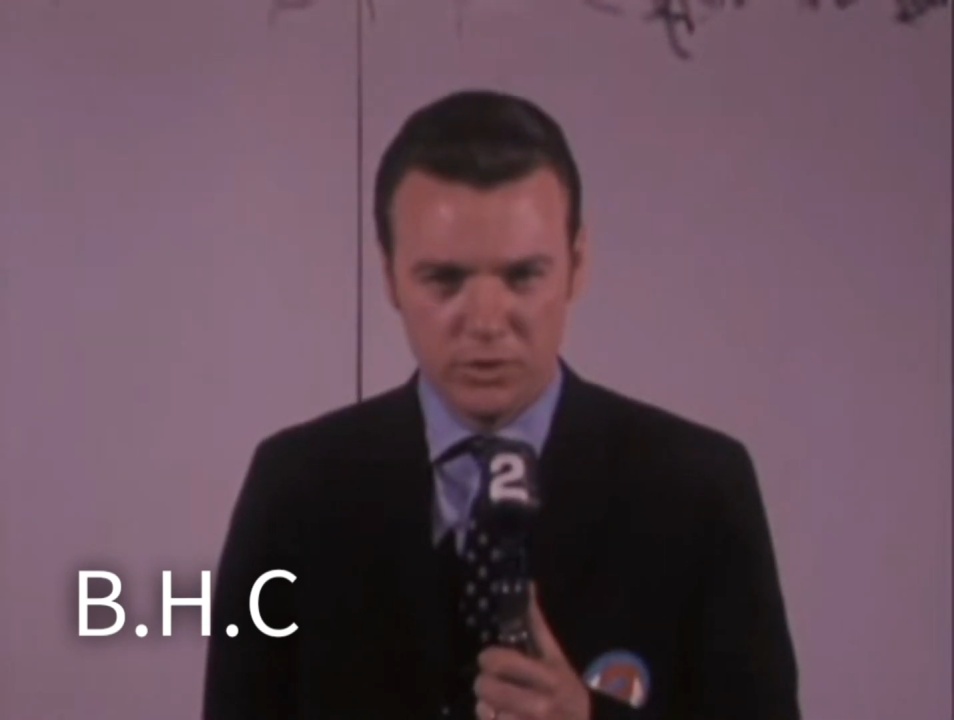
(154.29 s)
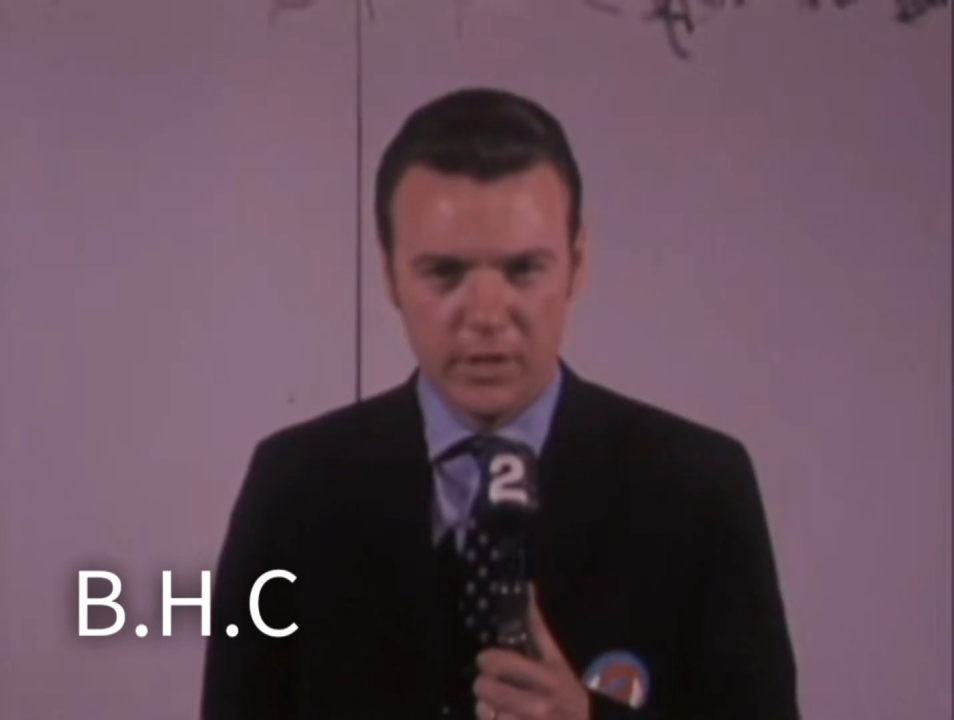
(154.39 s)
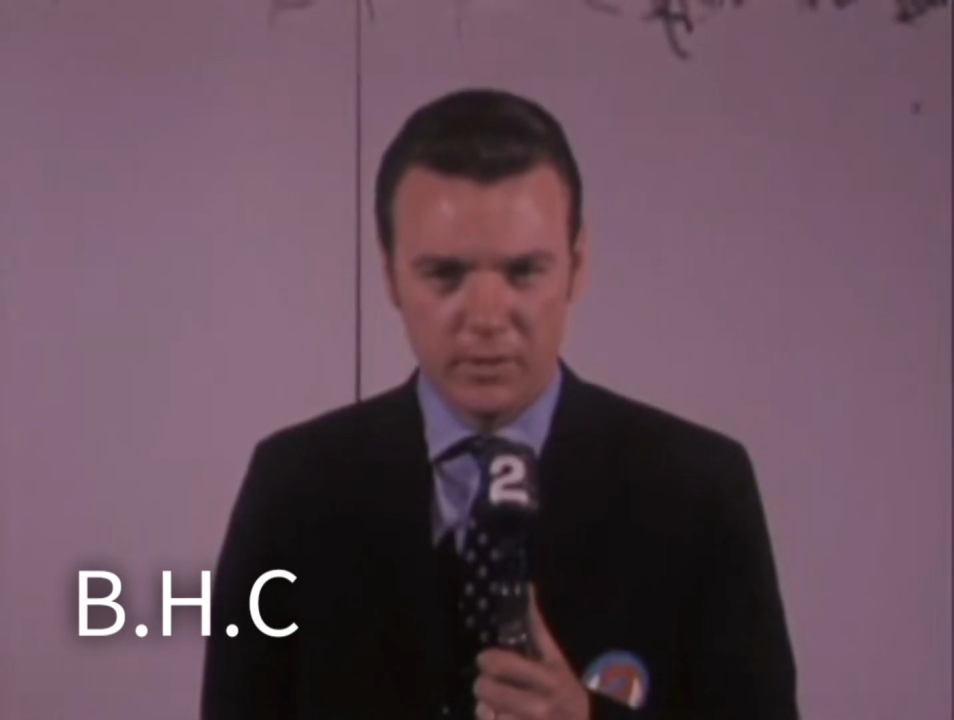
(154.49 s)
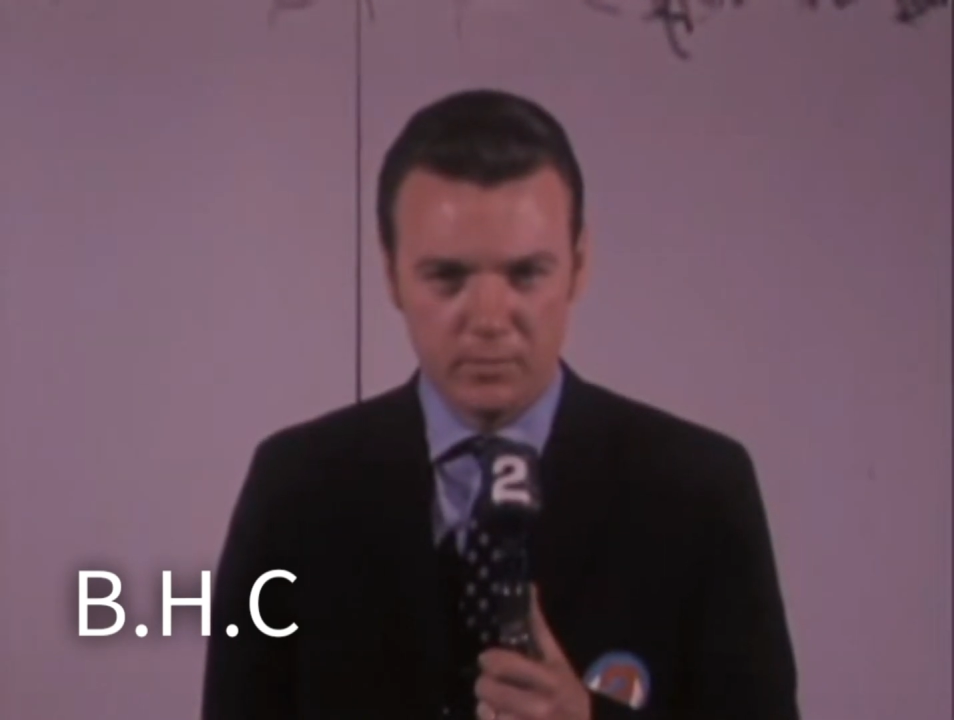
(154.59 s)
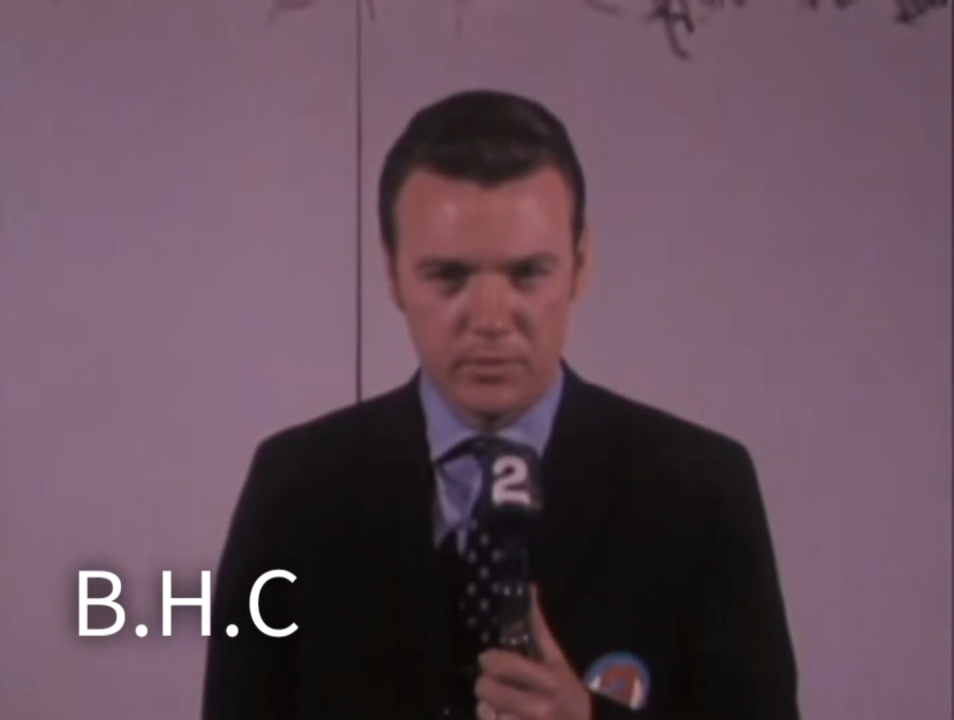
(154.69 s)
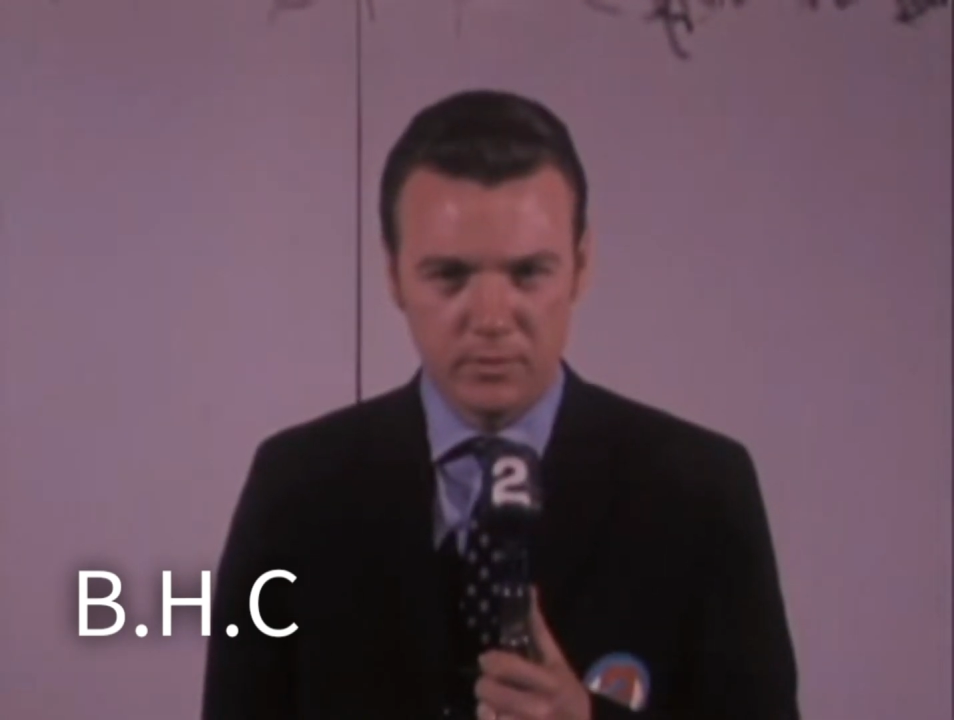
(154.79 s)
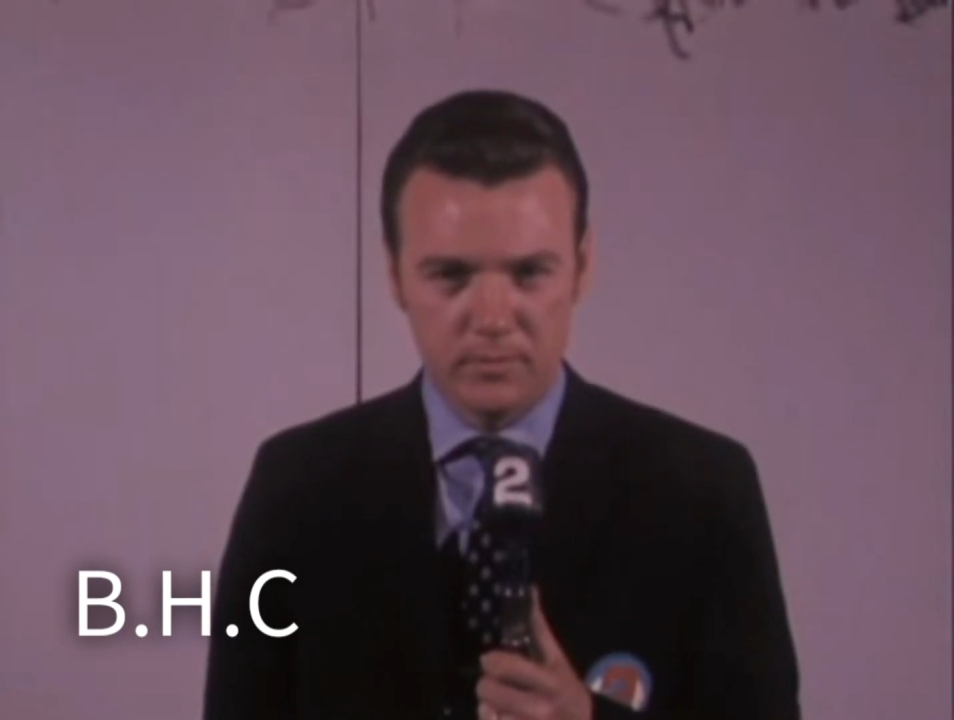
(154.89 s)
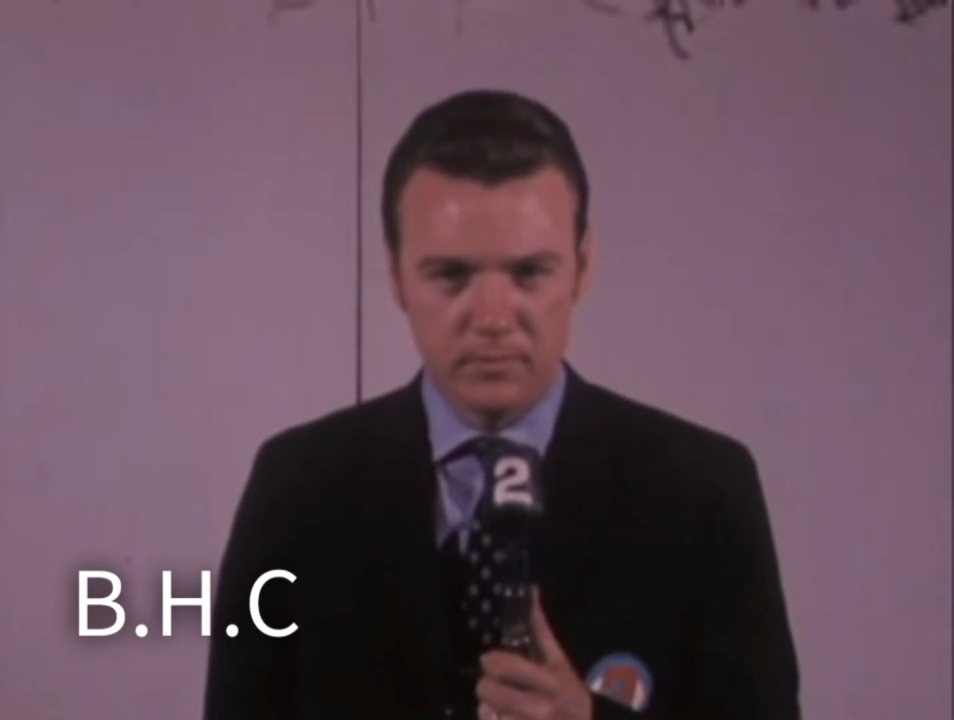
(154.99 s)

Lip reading: James.